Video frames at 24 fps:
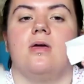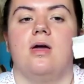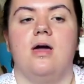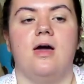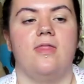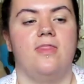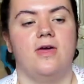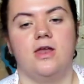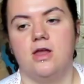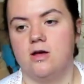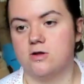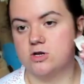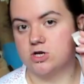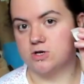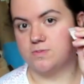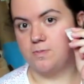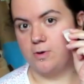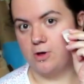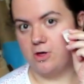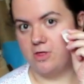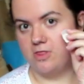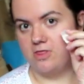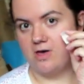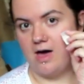and then I'll just
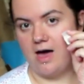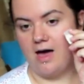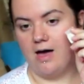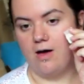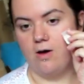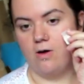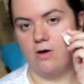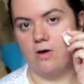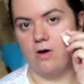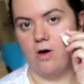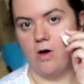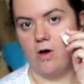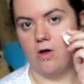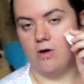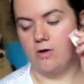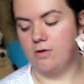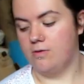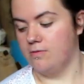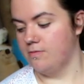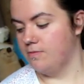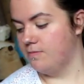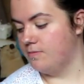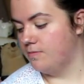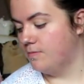put that on
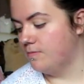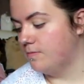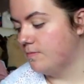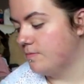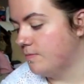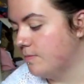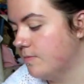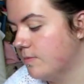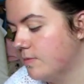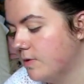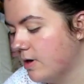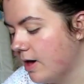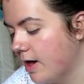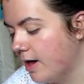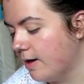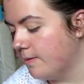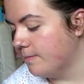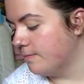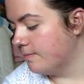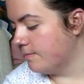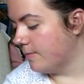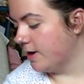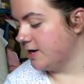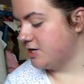
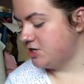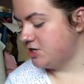my